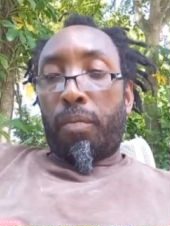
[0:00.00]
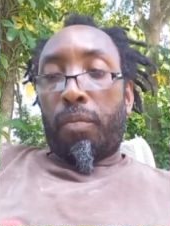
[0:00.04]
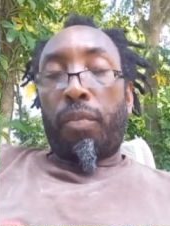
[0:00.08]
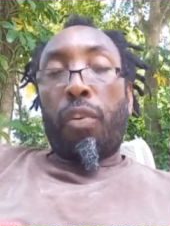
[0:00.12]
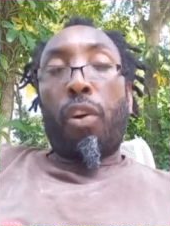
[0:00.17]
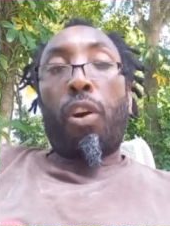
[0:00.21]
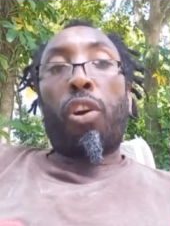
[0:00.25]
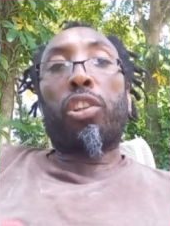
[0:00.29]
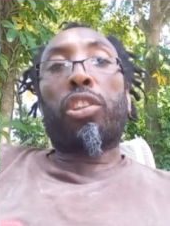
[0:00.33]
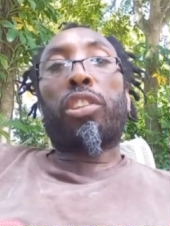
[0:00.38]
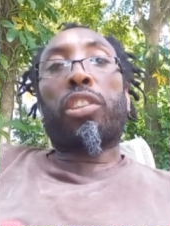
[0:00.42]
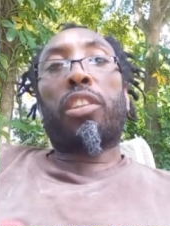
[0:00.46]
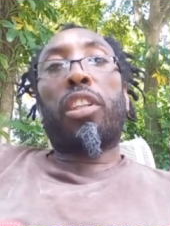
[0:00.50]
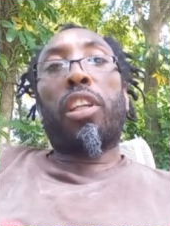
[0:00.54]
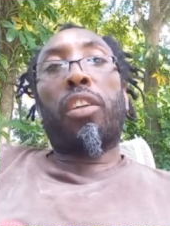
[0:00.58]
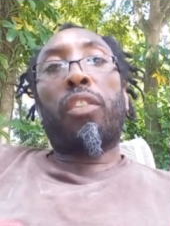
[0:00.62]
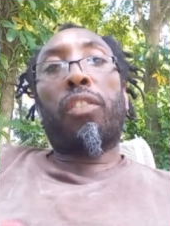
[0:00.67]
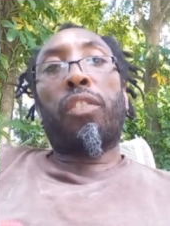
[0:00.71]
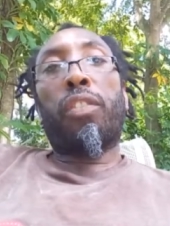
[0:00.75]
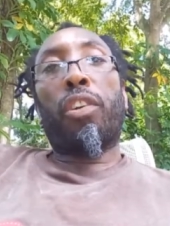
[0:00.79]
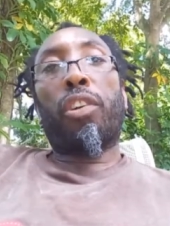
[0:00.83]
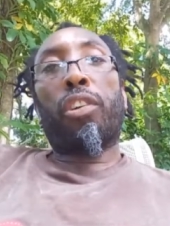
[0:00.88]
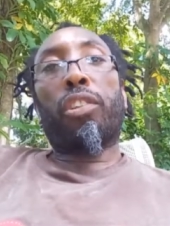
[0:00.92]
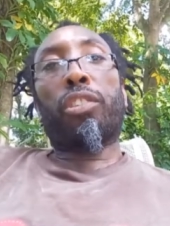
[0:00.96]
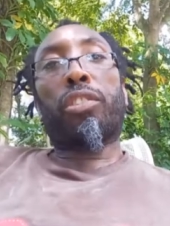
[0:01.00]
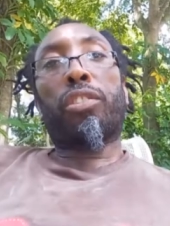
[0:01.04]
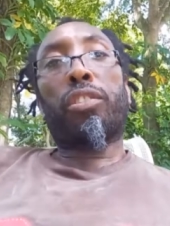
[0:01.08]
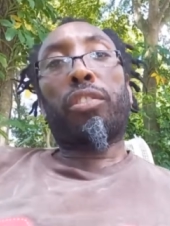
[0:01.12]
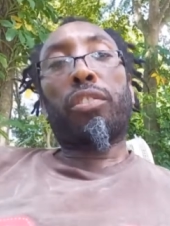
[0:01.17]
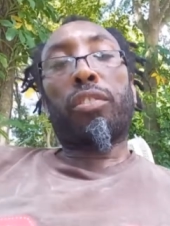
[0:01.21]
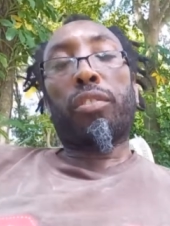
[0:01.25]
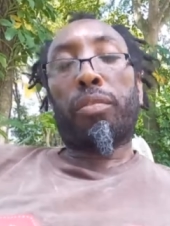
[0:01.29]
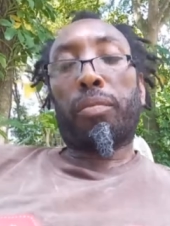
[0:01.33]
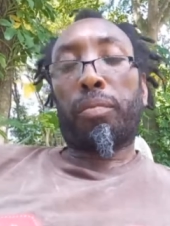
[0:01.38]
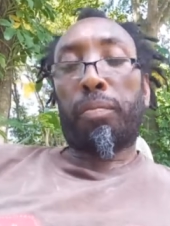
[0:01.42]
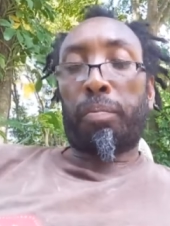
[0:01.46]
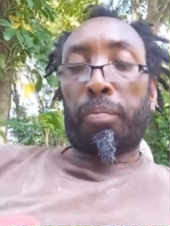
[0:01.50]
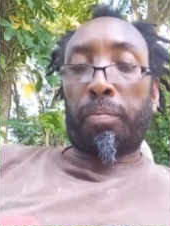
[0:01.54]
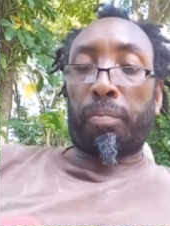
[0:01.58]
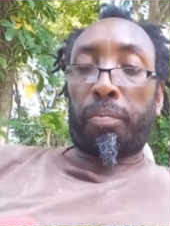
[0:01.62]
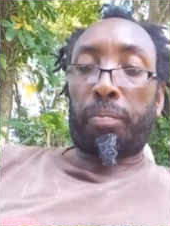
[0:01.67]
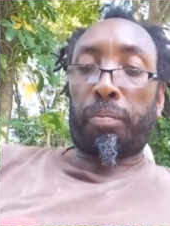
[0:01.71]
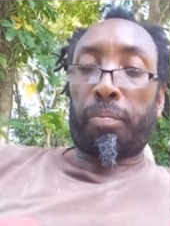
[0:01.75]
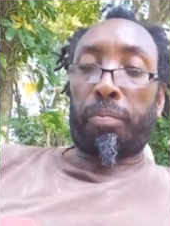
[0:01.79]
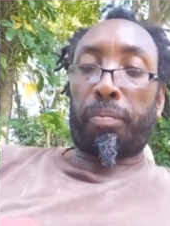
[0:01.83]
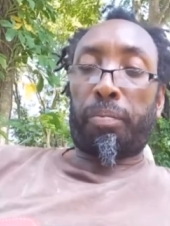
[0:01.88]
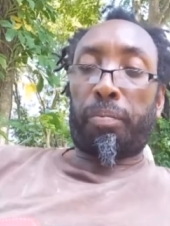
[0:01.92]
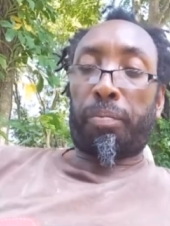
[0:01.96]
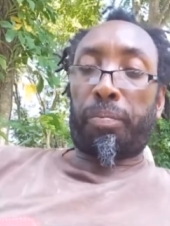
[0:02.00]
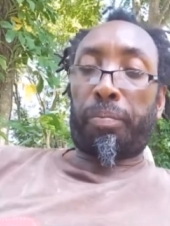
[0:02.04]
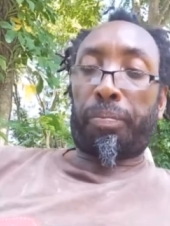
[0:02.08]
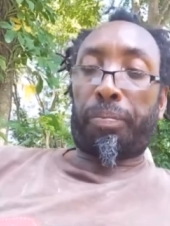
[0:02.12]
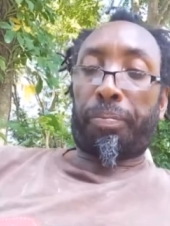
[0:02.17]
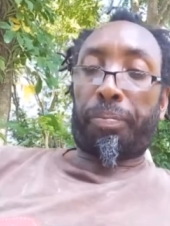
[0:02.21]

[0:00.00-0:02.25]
First thing first. Mm.